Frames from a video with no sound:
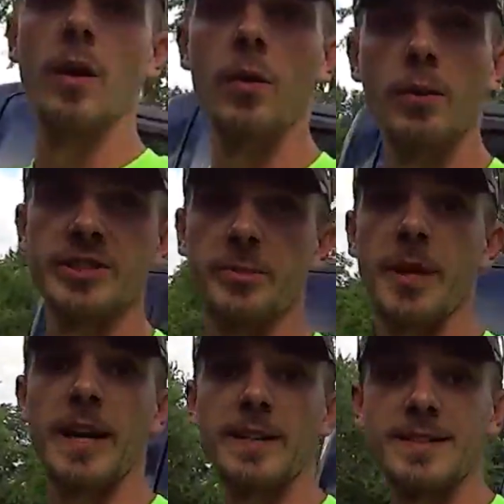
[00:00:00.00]
What's up
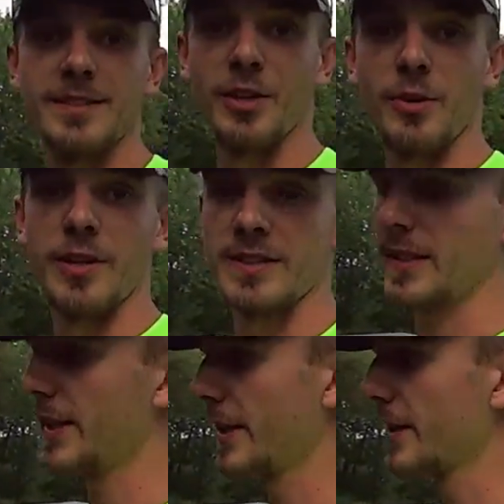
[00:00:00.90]
guys? So
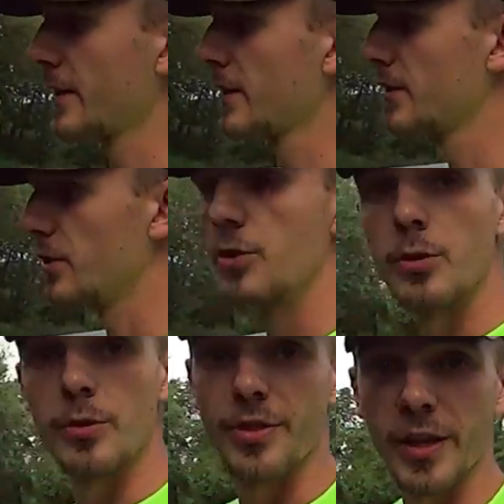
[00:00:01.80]
exciting
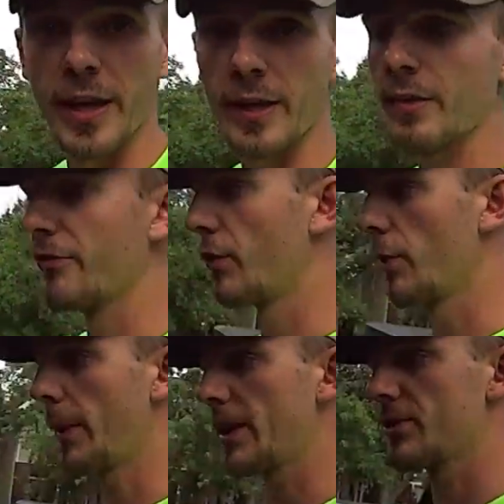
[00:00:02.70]
new thing for my